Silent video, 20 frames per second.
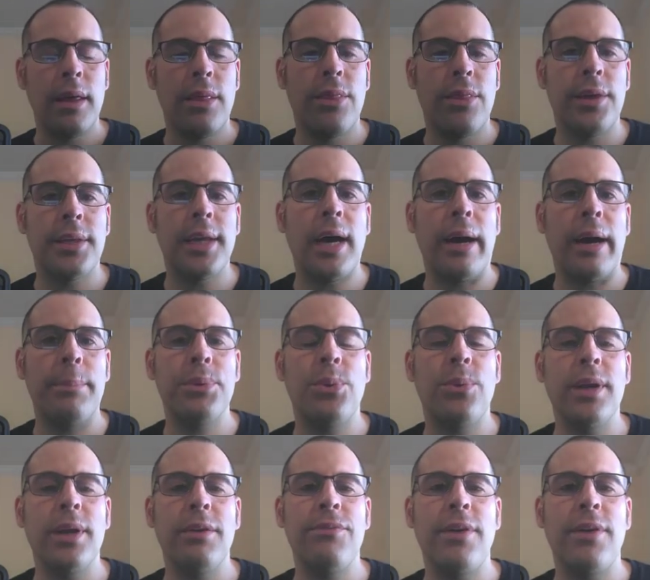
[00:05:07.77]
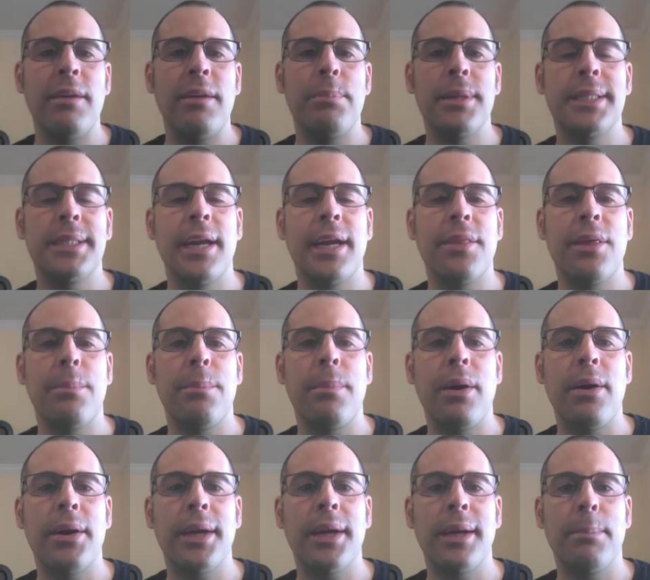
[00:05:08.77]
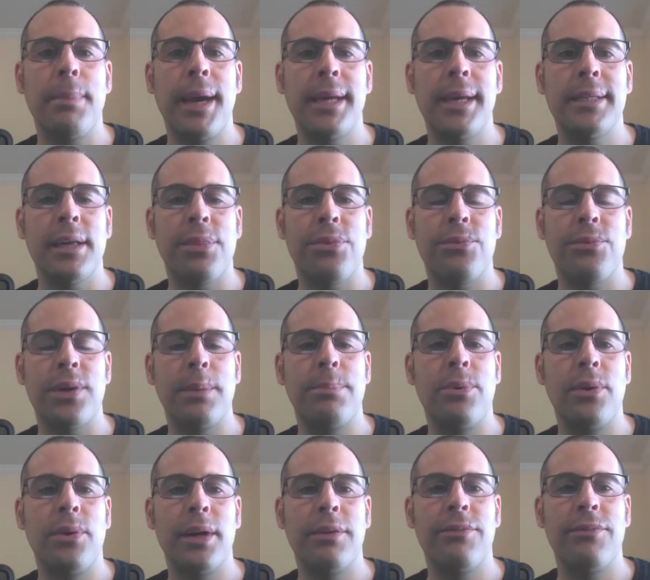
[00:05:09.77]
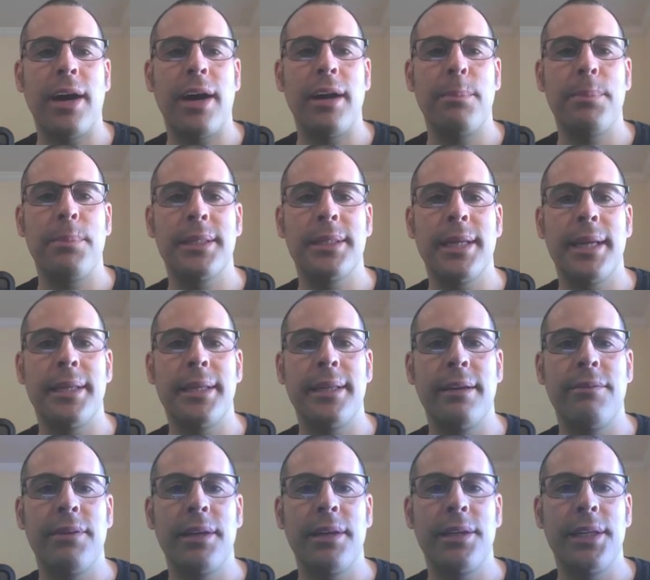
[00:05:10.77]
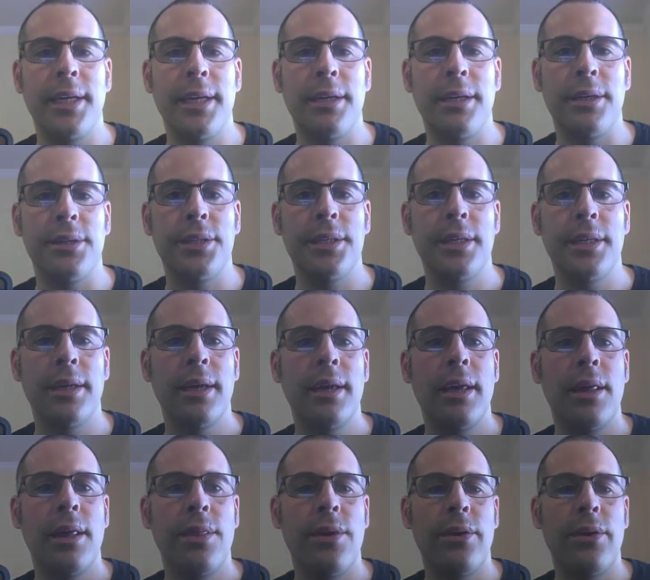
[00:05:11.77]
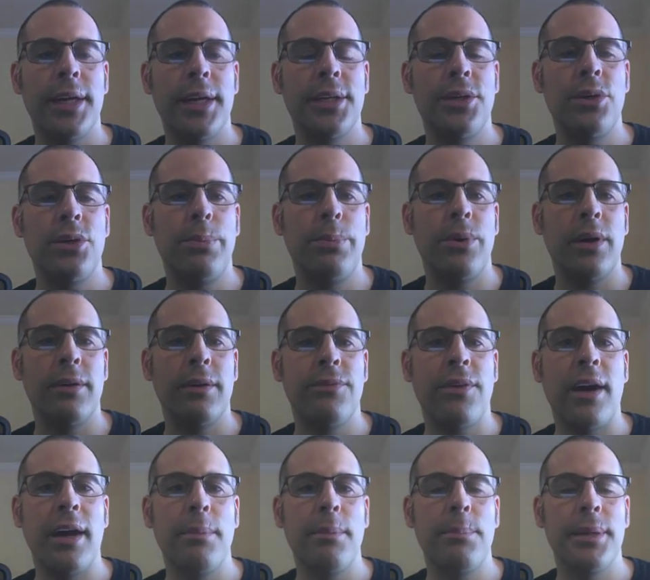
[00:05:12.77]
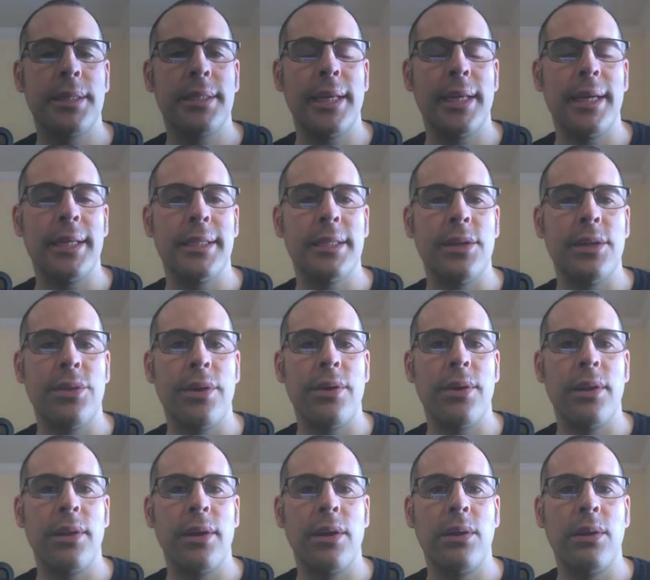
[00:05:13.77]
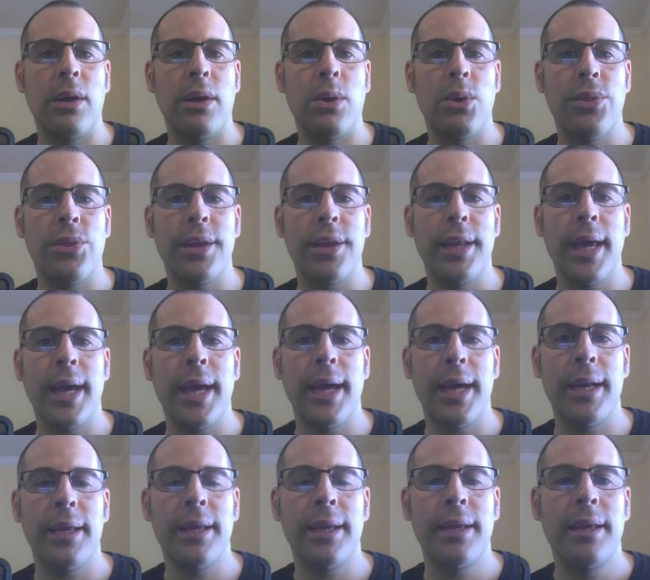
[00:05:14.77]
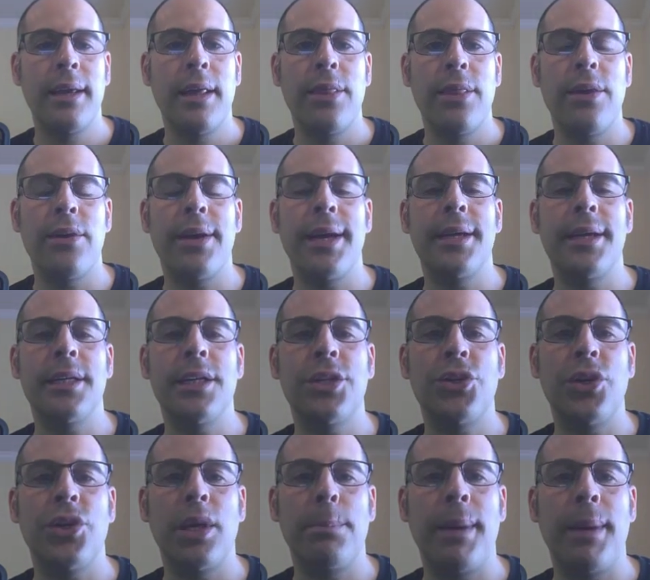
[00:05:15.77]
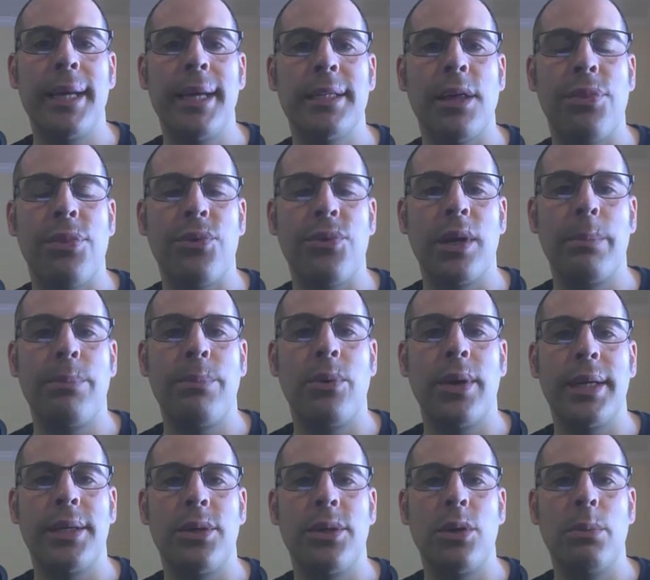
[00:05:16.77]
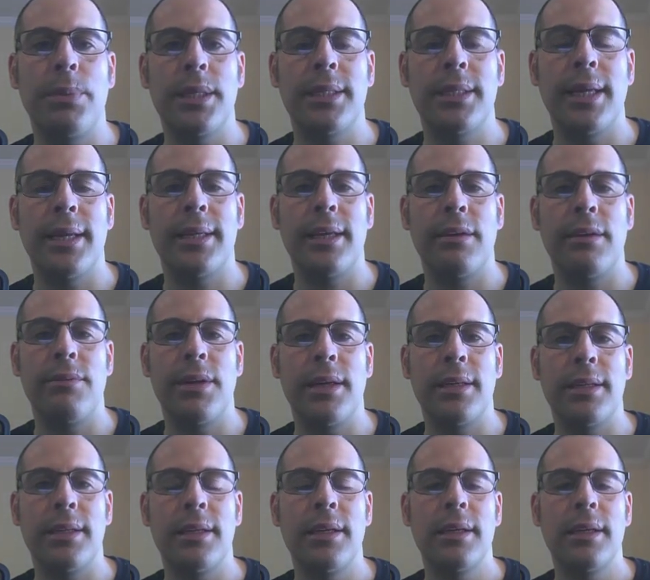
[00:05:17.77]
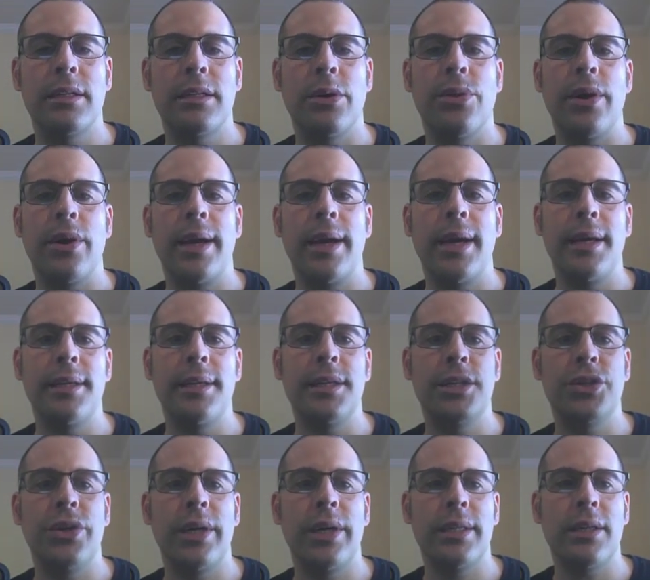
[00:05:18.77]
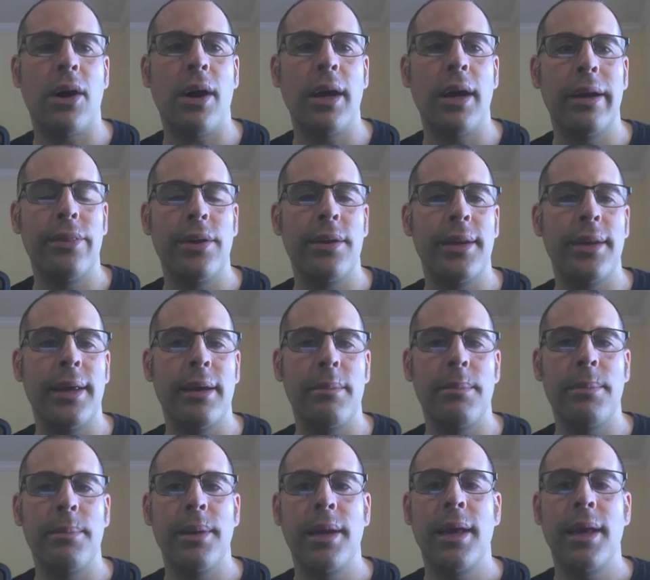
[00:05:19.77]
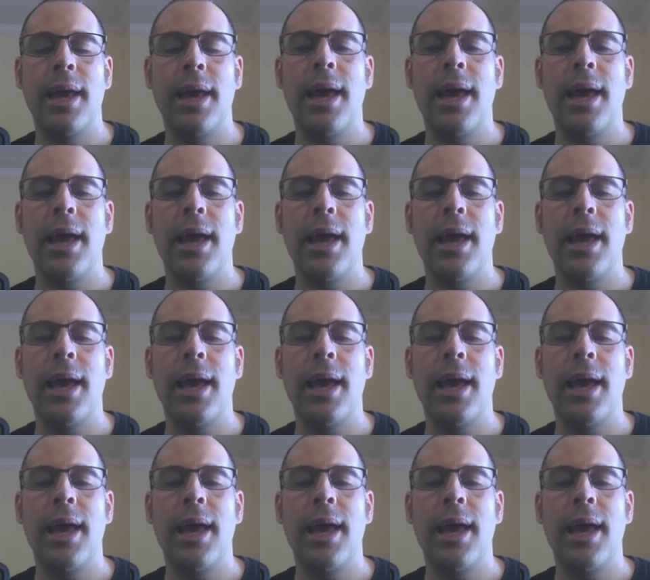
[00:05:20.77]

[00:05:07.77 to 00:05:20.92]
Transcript: The top 25% of the market pays a 3.5% dividend yield. They're at 2.5%, so they're a little lower than that. Their industry pays a 3.2% dividend, so their industry is higher than them.